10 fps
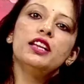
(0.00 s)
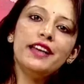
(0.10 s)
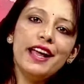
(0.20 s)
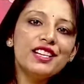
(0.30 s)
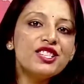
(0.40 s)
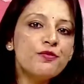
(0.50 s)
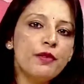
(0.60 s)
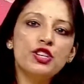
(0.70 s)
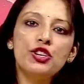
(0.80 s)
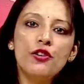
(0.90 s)
The next
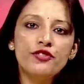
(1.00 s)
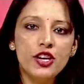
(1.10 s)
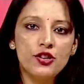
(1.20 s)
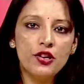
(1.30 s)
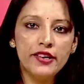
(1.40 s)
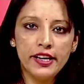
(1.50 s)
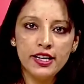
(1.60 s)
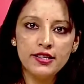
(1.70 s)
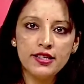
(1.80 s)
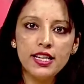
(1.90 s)
measure of central
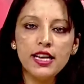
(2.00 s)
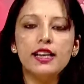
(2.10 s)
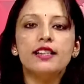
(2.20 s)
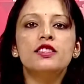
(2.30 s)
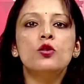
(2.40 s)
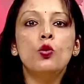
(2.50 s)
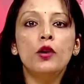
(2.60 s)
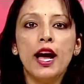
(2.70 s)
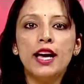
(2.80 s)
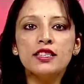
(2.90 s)
tendency is
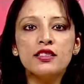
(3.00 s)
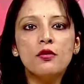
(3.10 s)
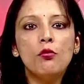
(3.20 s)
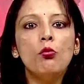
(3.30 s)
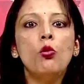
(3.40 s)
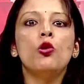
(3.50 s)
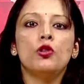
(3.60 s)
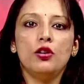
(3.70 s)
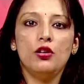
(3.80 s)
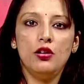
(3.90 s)
known as mode.